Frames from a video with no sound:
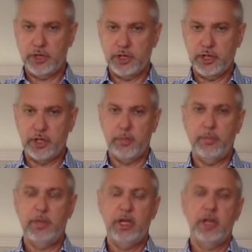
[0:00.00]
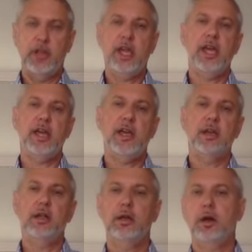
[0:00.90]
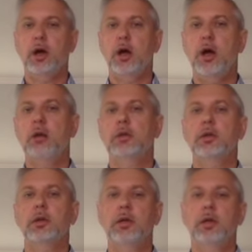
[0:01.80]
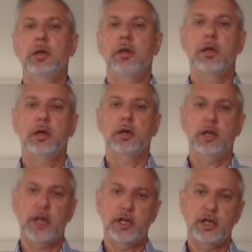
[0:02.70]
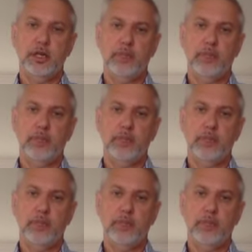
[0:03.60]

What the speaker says: system, the head heart connection.